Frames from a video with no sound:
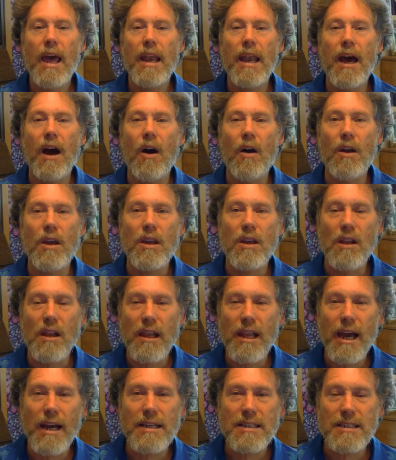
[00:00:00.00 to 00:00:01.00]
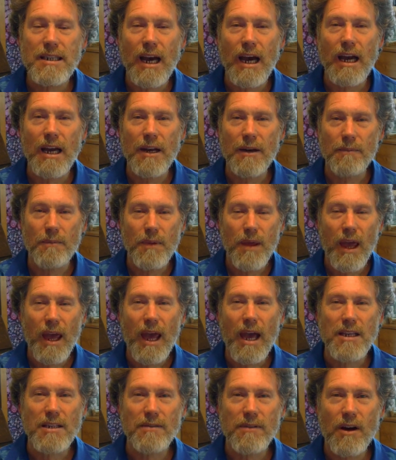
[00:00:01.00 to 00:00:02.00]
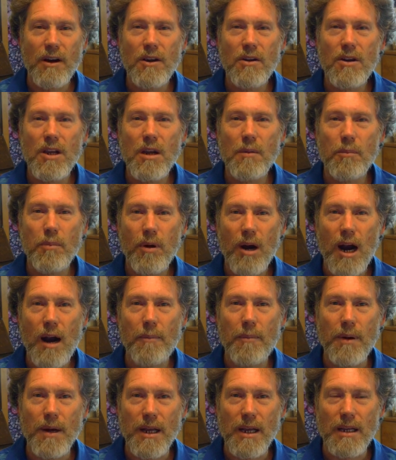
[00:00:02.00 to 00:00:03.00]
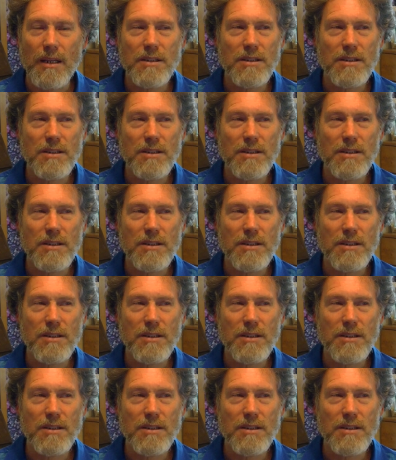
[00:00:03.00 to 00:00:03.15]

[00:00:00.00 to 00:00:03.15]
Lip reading: Now, ulexite has a very unique property.